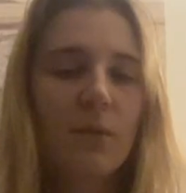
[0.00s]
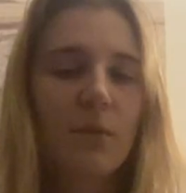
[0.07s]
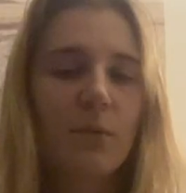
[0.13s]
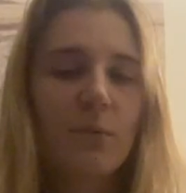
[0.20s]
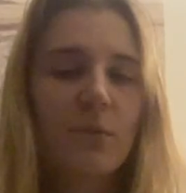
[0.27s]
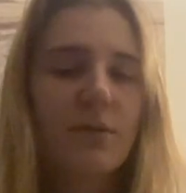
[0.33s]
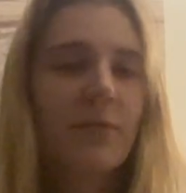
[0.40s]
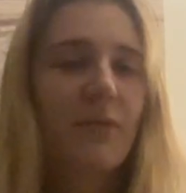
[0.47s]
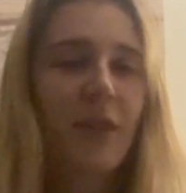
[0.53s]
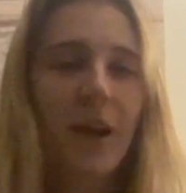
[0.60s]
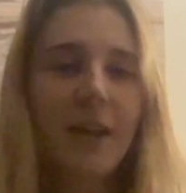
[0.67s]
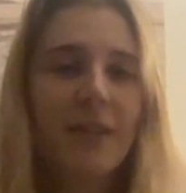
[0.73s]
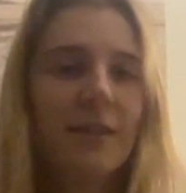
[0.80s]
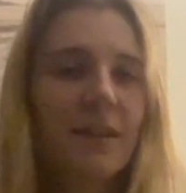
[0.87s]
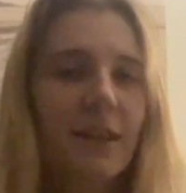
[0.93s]
was
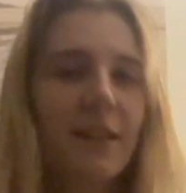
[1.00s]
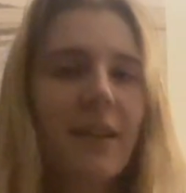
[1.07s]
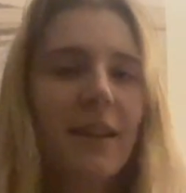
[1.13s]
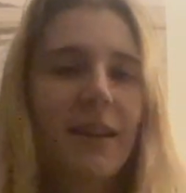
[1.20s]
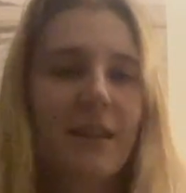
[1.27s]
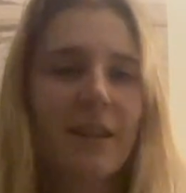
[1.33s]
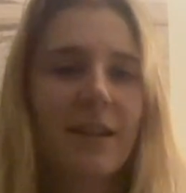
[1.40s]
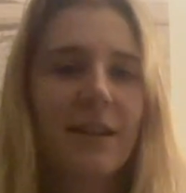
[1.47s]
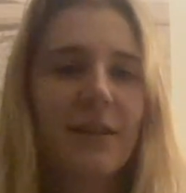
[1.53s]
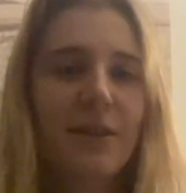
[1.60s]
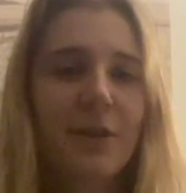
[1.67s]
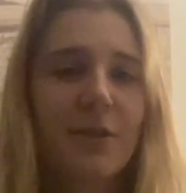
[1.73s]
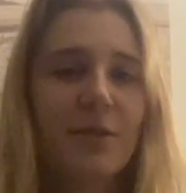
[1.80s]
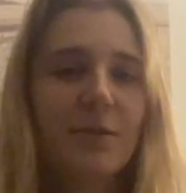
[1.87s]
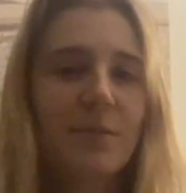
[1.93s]
finally in a
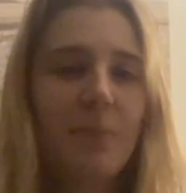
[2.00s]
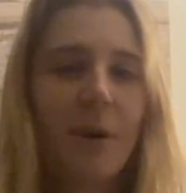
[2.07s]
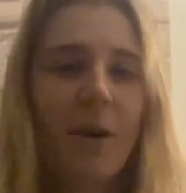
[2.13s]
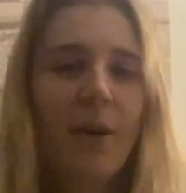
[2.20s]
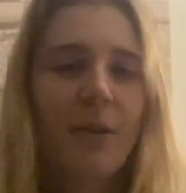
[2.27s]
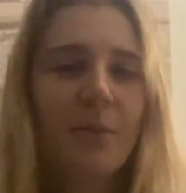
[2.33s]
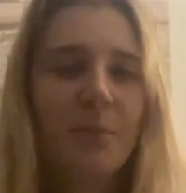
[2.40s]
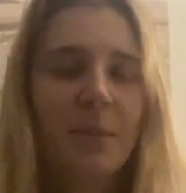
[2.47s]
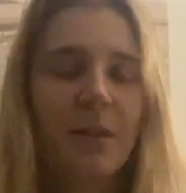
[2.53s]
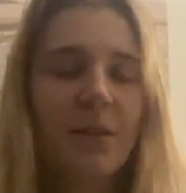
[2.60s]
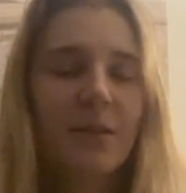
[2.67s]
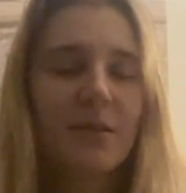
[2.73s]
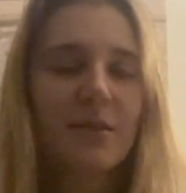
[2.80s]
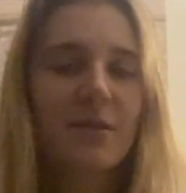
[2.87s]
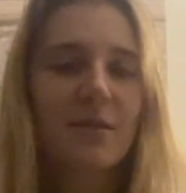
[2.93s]
good spot
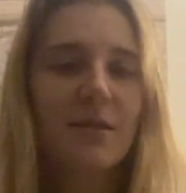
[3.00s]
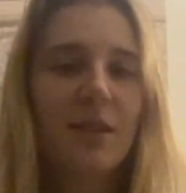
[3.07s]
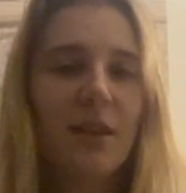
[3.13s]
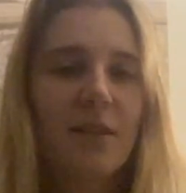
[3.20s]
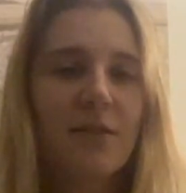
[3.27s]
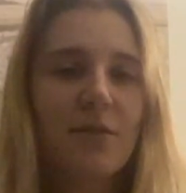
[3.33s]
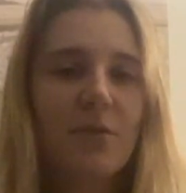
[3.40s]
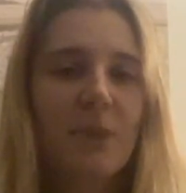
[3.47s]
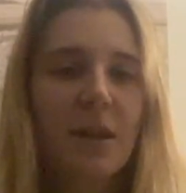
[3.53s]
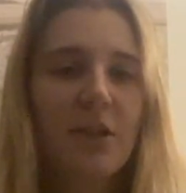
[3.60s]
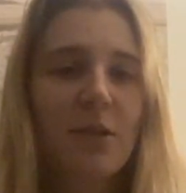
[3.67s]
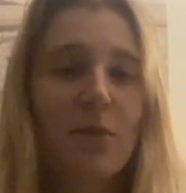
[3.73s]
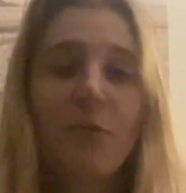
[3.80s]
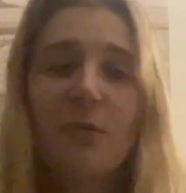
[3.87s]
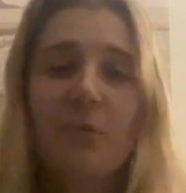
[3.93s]
because, as you may
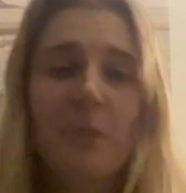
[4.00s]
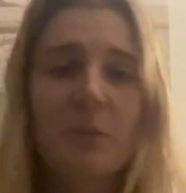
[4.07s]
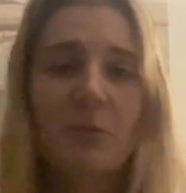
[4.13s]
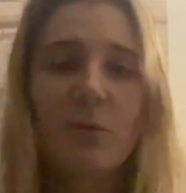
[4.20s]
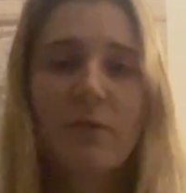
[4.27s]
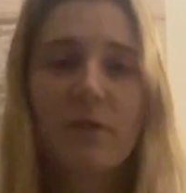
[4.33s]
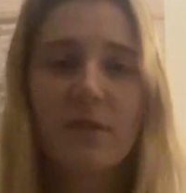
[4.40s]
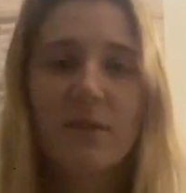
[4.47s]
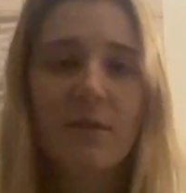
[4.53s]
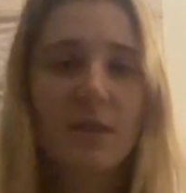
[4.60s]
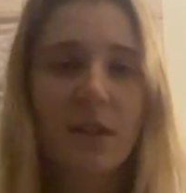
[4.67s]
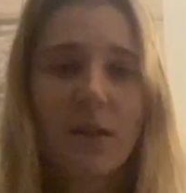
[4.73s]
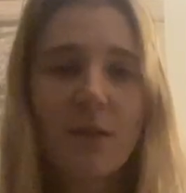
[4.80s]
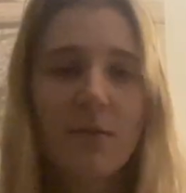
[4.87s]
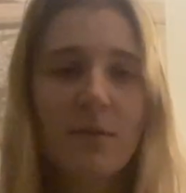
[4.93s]
know from my previous
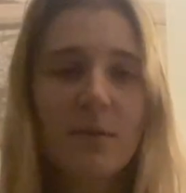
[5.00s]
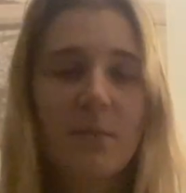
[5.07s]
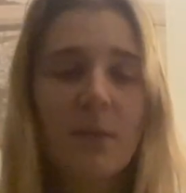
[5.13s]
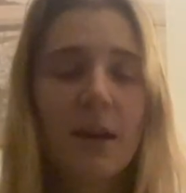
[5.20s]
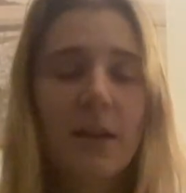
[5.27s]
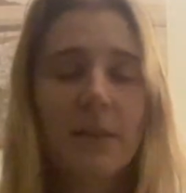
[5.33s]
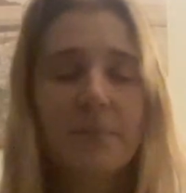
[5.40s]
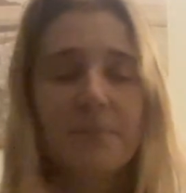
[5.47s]
videos, my